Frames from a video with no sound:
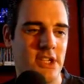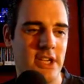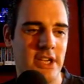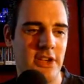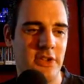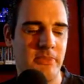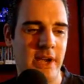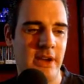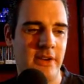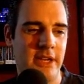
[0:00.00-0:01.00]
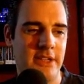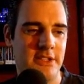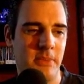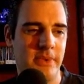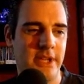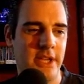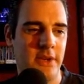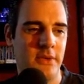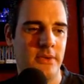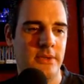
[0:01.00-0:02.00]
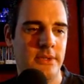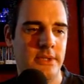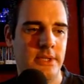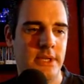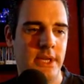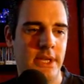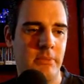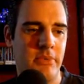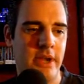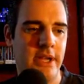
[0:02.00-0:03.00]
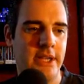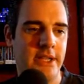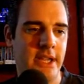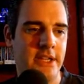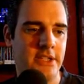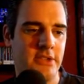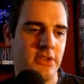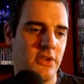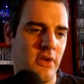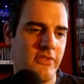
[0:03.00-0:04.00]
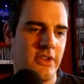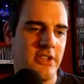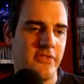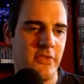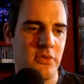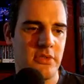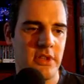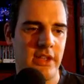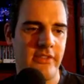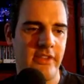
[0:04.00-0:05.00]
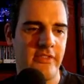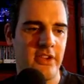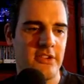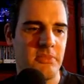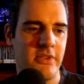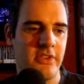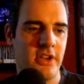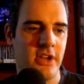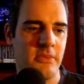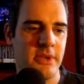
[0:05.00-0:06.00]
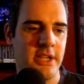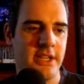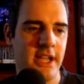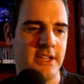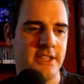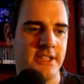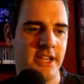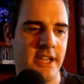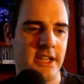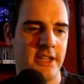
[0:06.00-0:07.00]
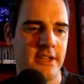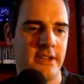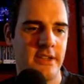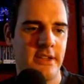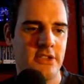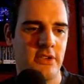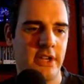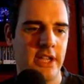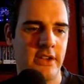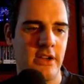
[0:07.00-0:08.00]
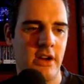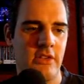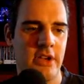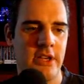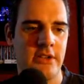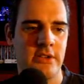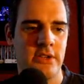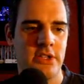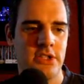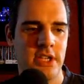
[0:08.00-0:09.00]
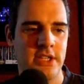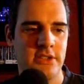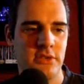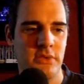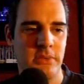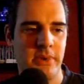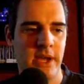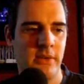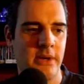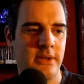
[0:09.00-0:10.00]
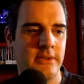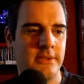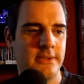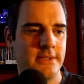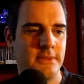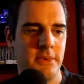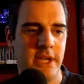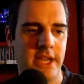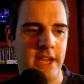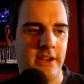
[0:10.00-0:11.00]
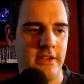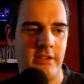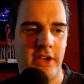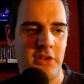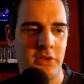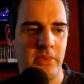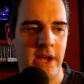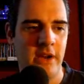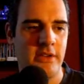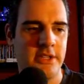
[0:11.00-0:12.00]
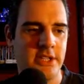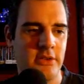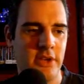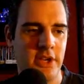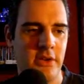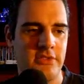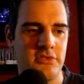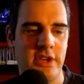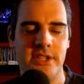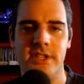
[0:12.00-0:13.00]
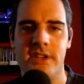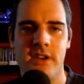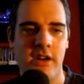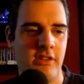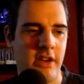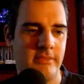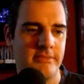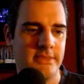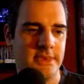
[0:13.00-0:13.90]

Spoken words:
Gently on the power again at the top of the hill, and then braking down often into fourth there for that first bit of curve, and then down into second, trying to get the car in. Gentle with the power. But again, I can't get on the power until I know I've straightened the car up.